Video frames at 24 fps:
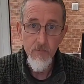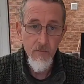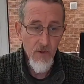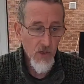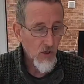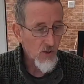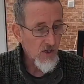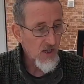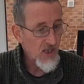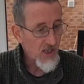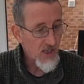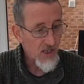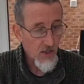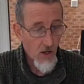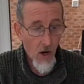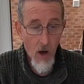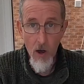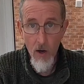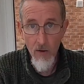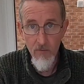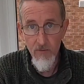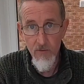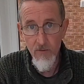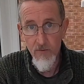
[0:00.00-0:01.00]
because it's
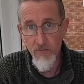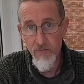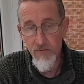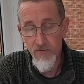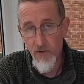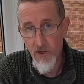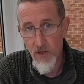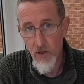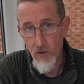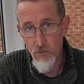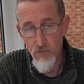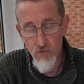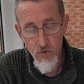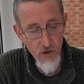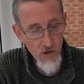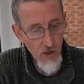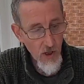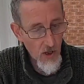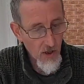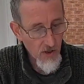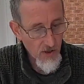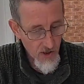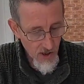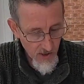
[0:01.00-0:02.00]
half of 300
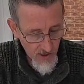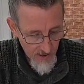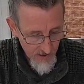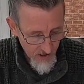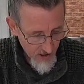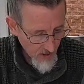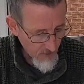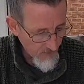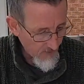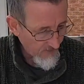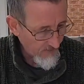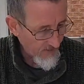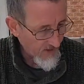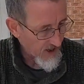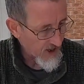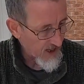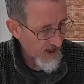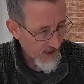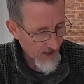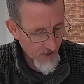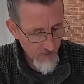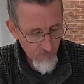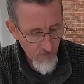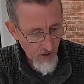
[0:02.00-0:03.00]
yards, so that's going to be for the
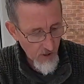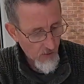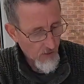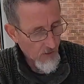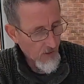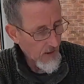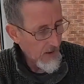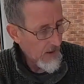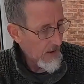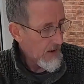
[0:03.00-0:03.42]
second reel.